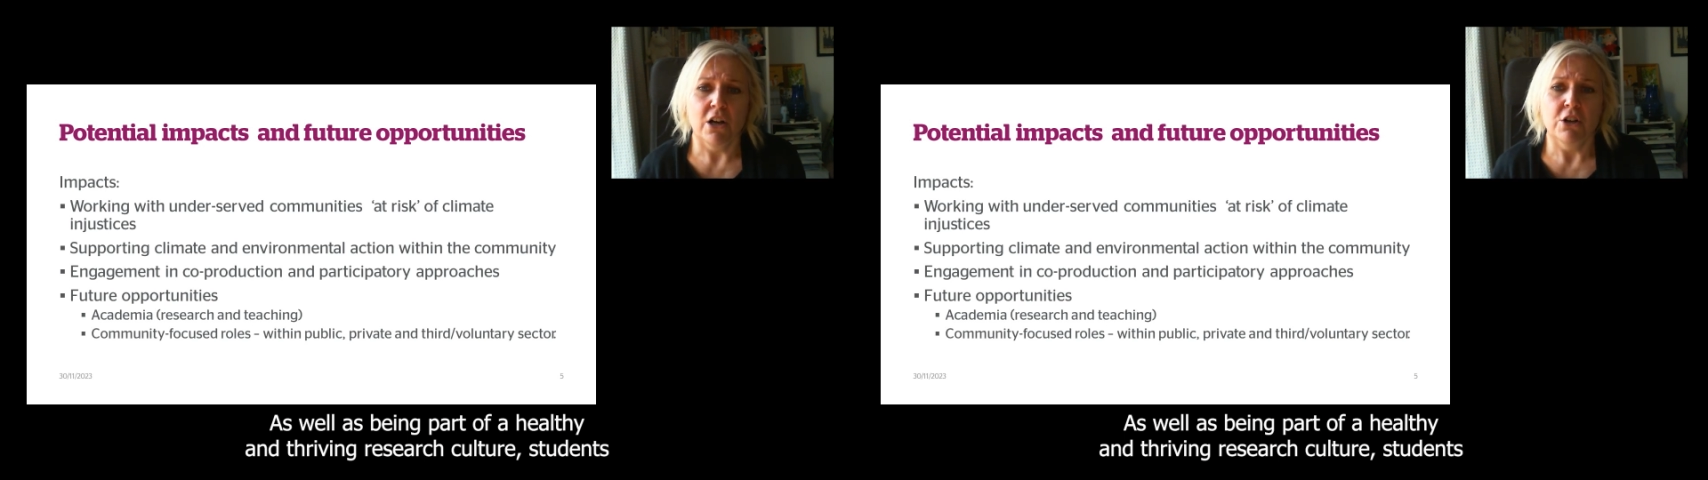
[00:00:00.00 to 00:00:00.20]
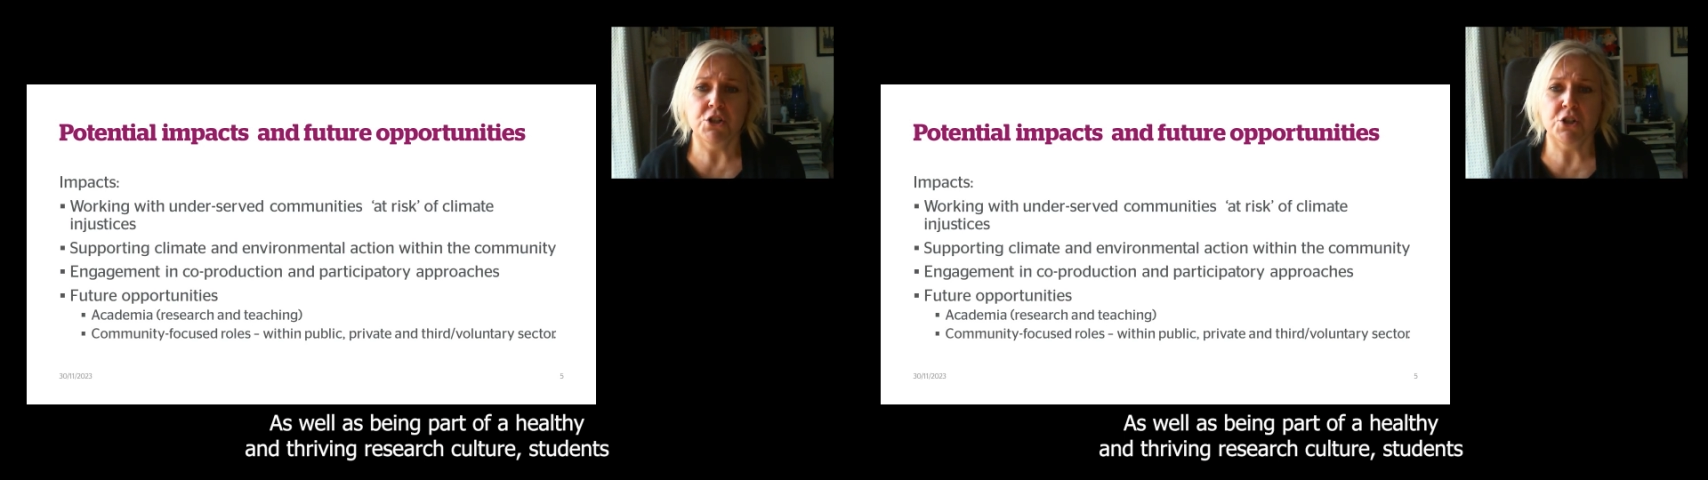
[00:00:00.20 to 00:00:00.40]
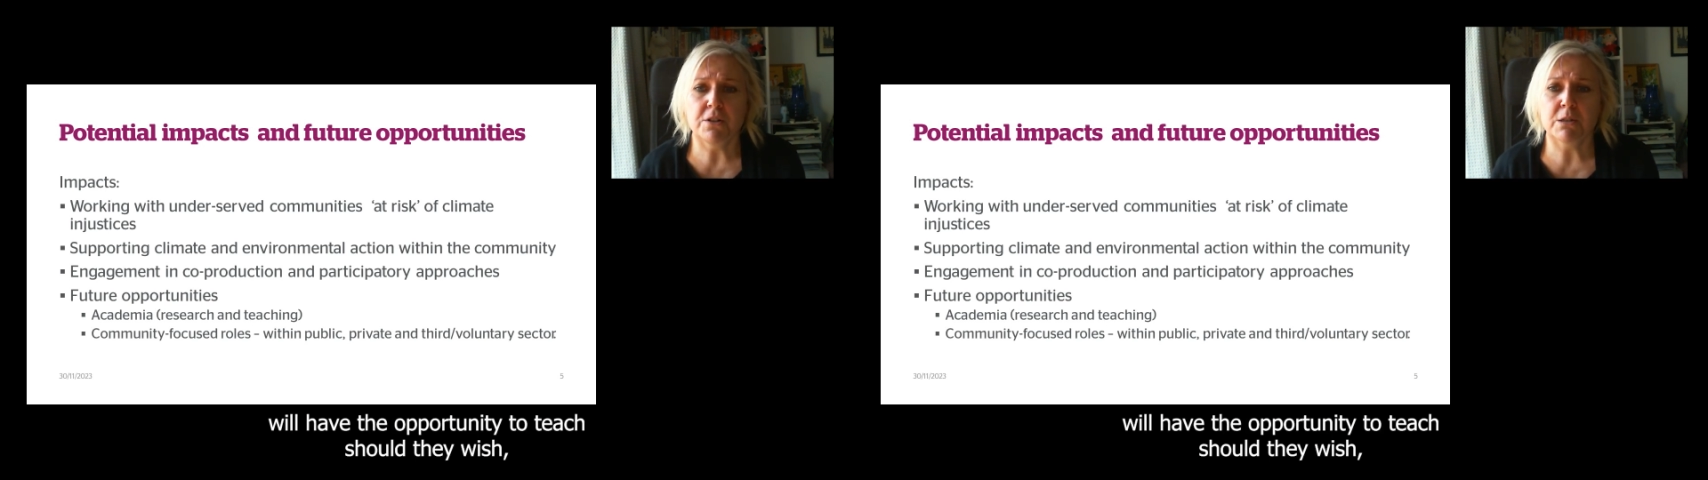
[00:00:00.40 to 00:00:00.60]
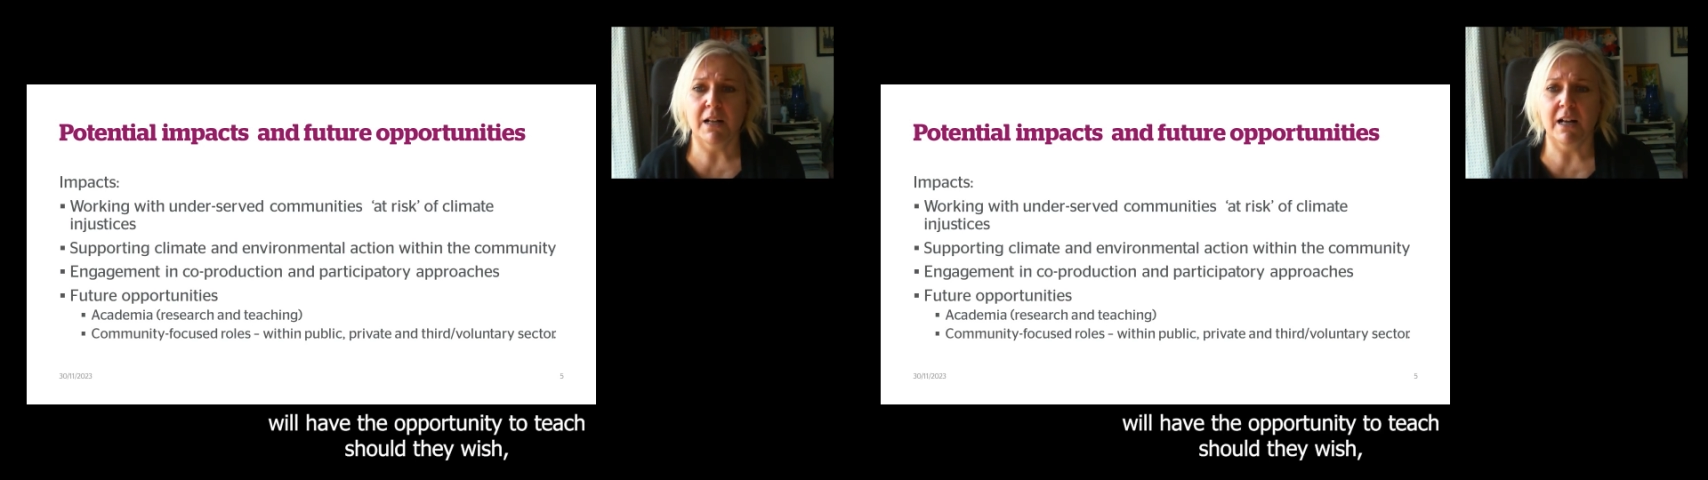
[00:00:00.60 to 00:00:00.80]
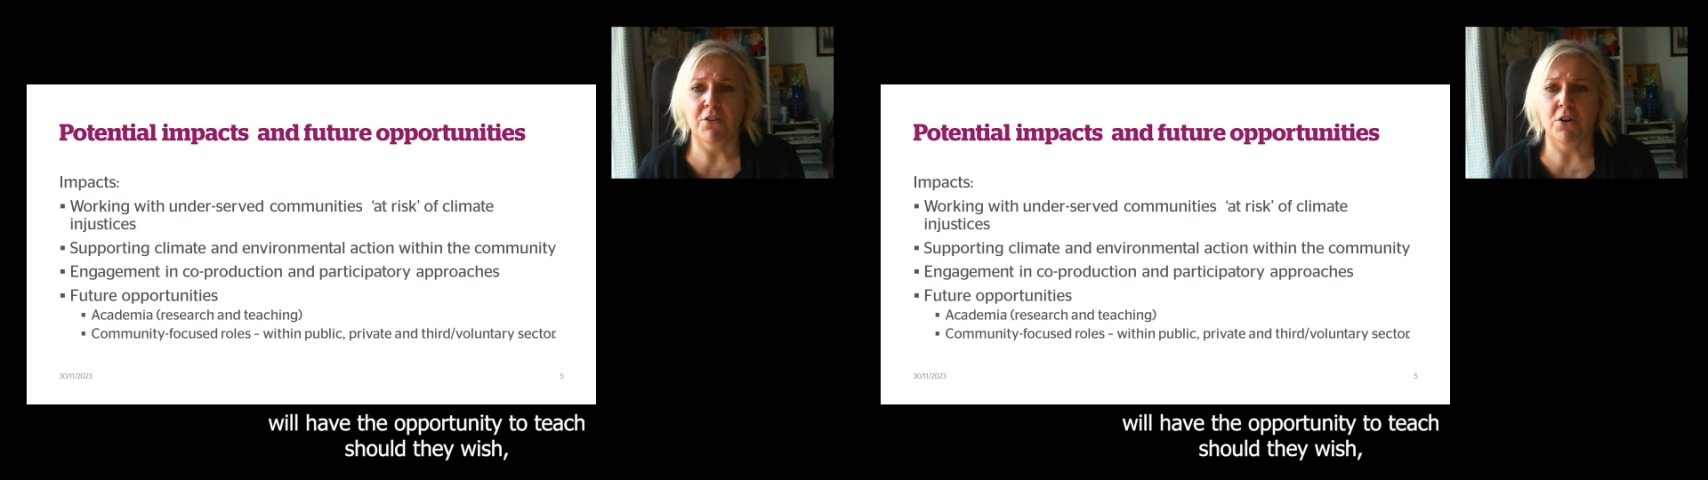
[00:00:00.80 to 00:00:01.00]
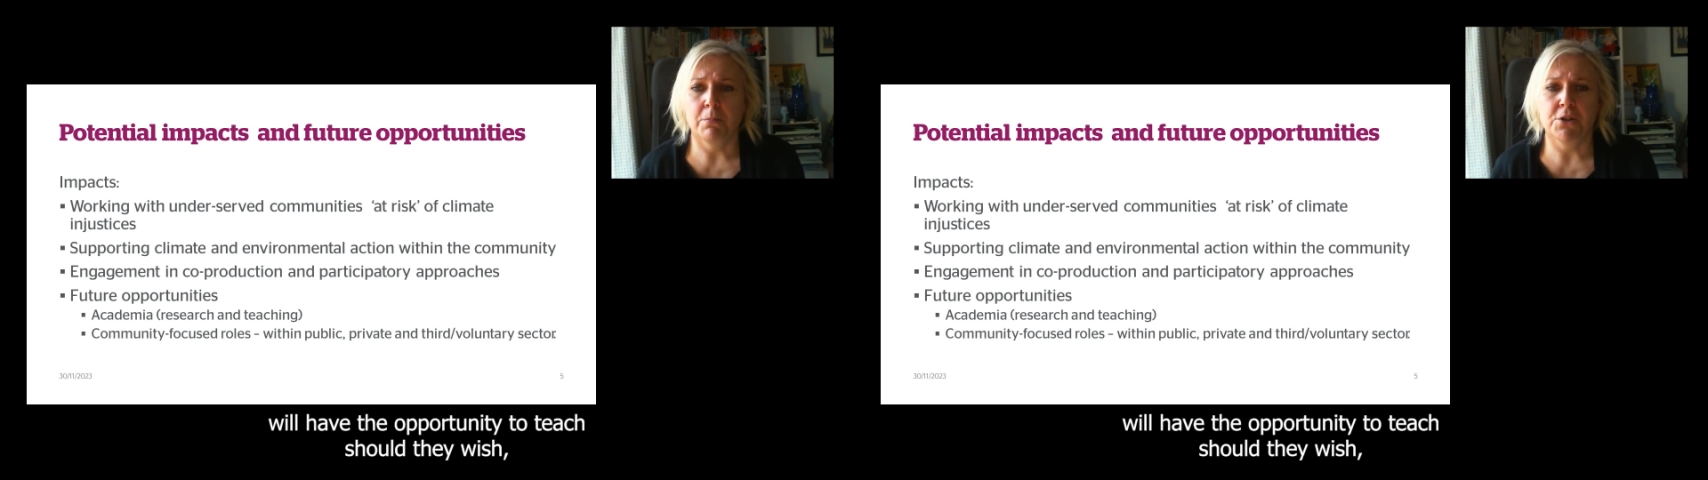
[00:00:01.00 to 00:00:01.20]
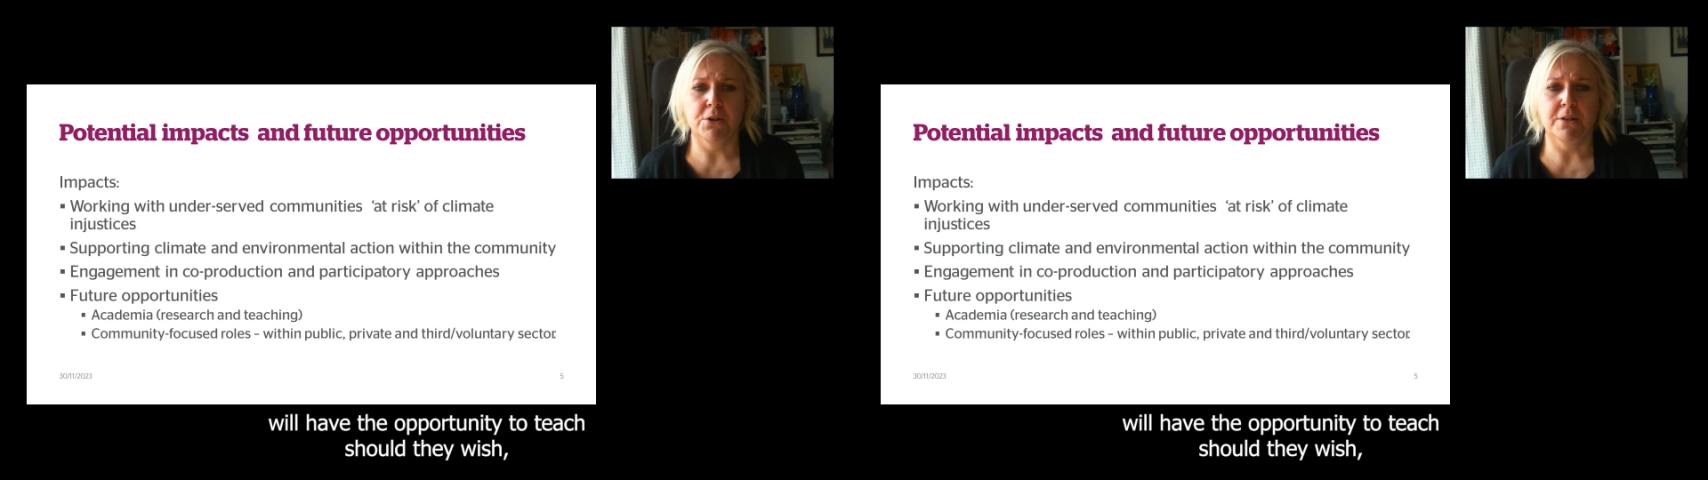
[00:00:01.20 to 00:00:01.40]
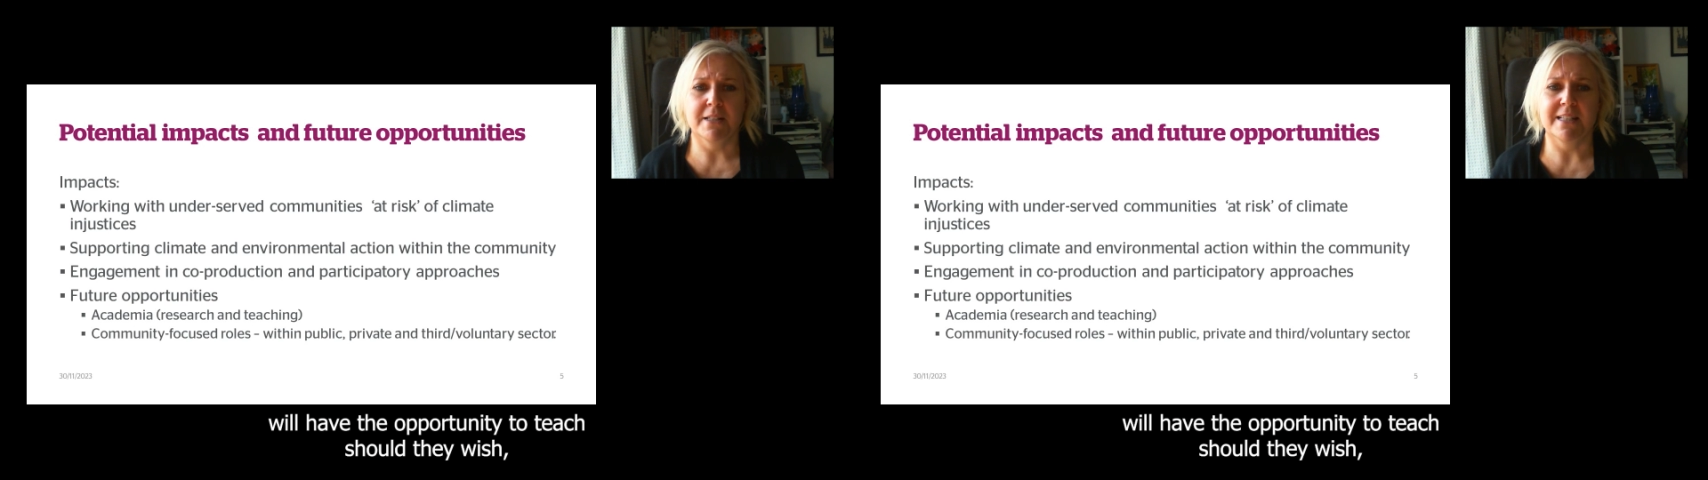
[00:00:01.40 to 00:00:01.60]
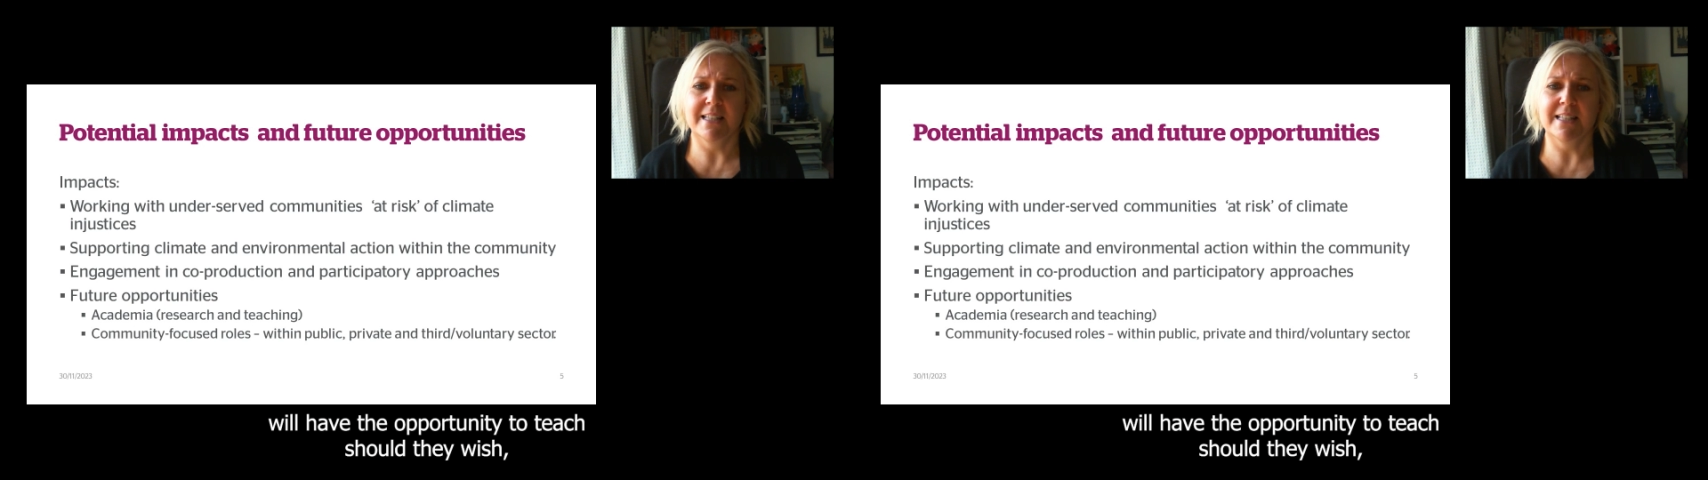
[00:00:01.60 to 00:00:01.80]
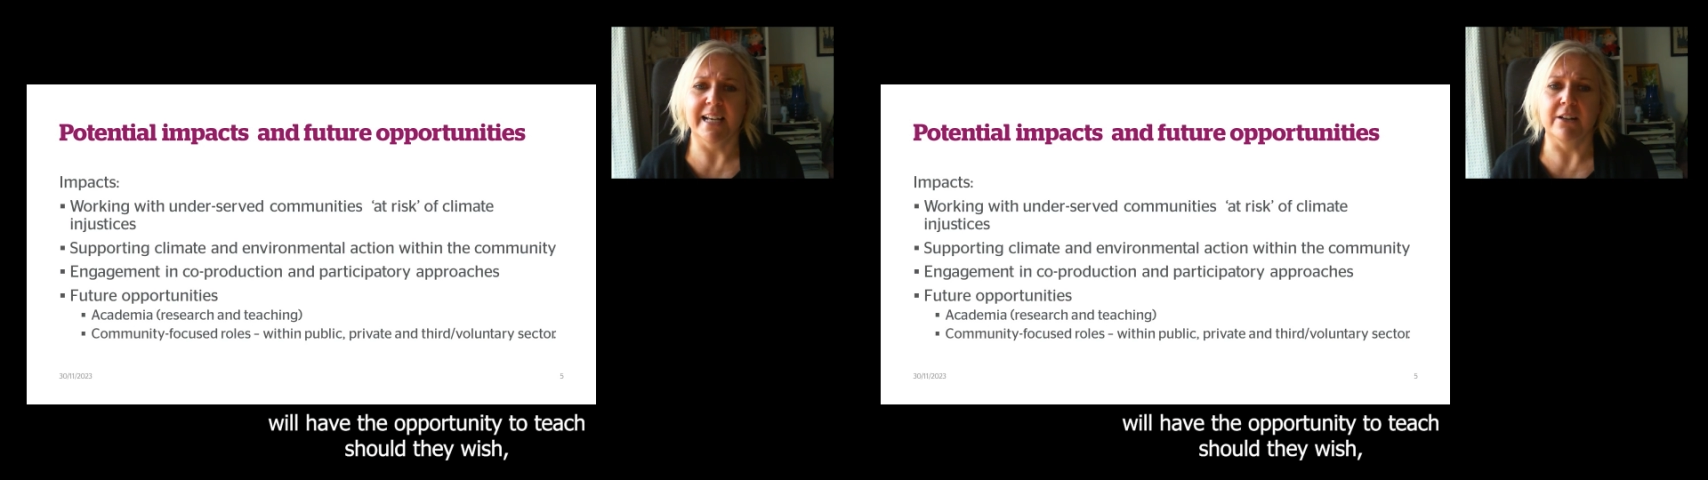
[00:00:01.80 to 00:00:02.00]
students will have the opportunity to
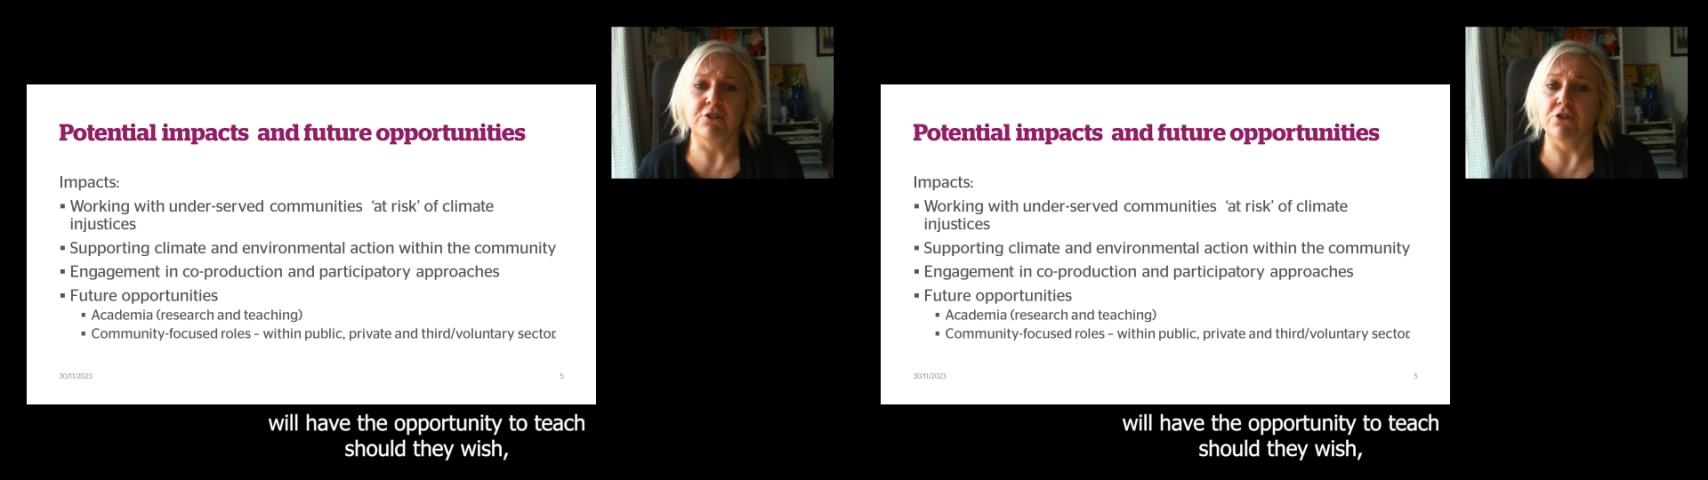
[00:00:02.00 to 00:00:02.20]
teach,